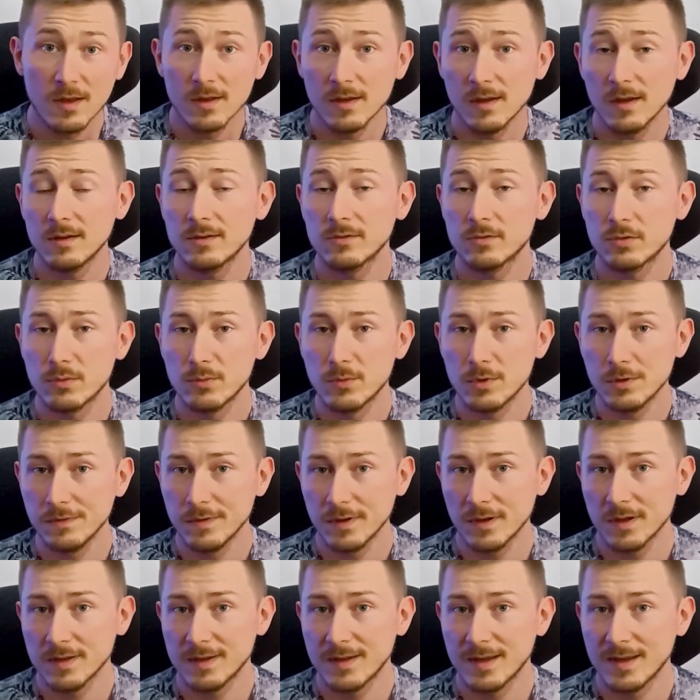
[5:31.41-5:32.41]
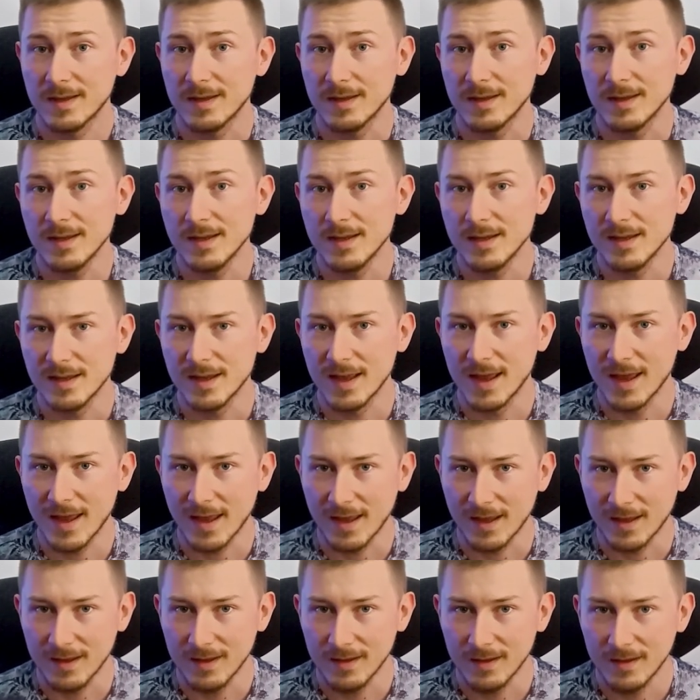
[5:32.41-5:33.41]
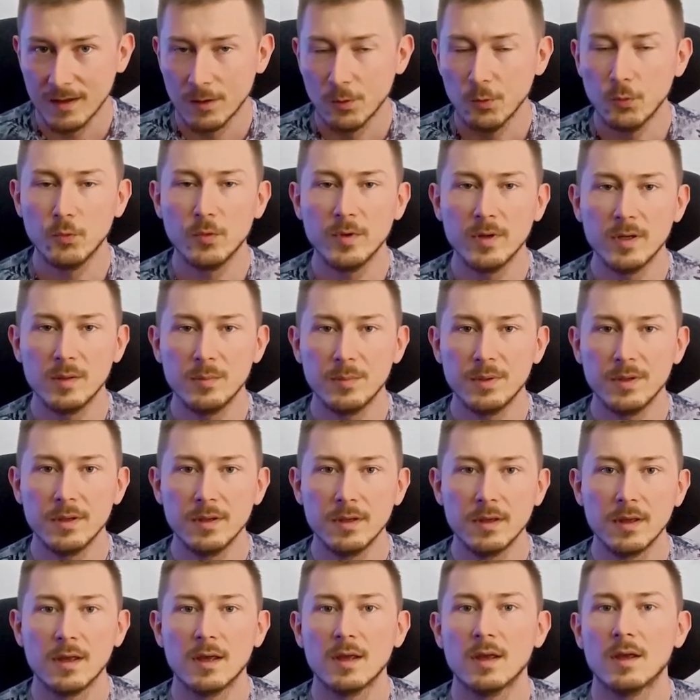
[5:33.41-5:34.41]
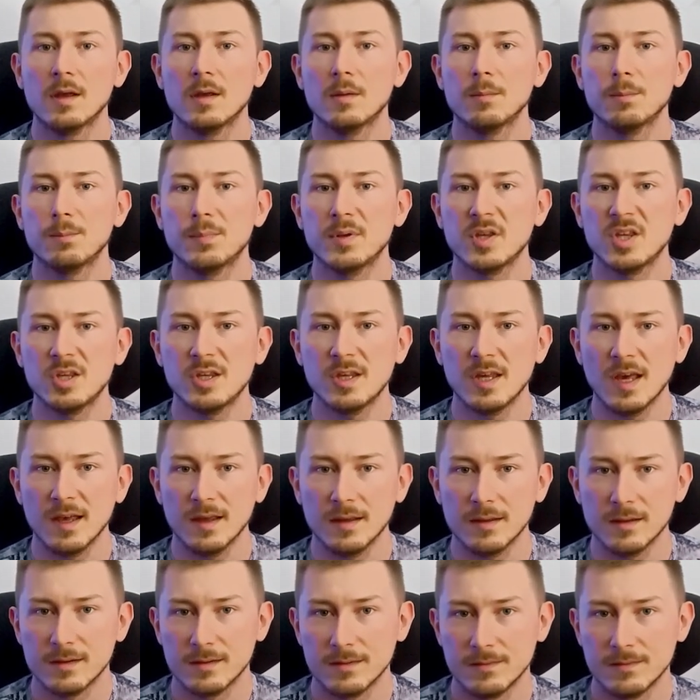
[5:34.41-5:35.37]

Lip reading: and removing the I, e, will be psie,